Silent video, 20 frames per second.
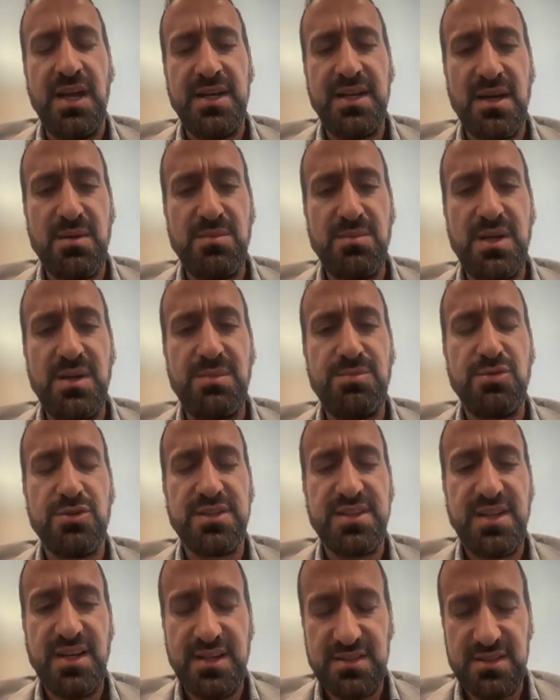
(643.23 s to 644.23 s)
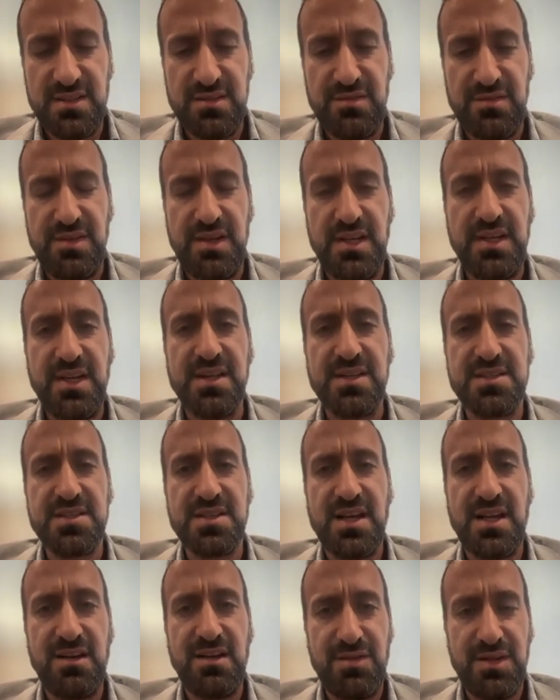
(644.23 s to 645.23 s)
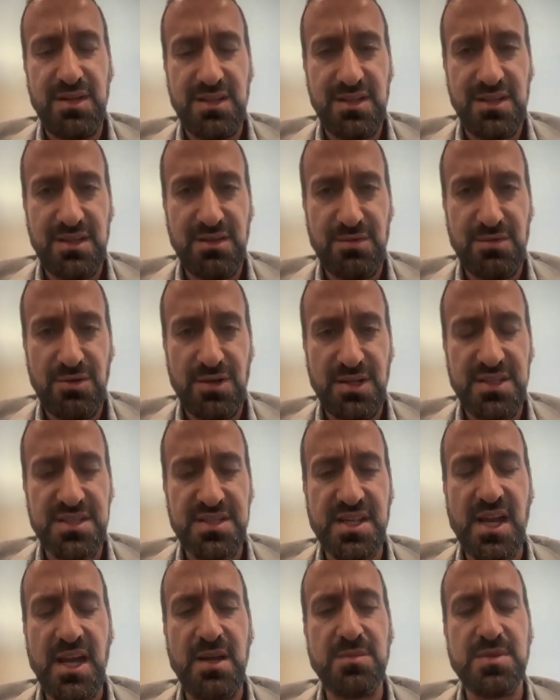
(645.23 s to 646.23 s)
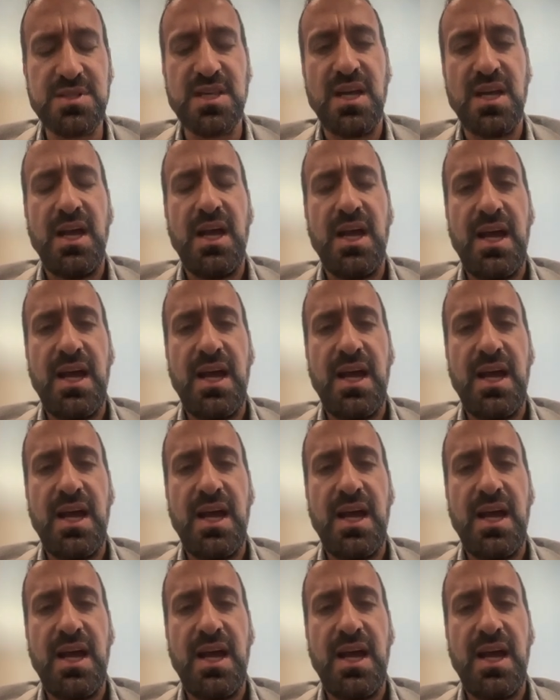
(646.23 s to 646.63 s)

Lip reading: can be protective against elevated liver enzymes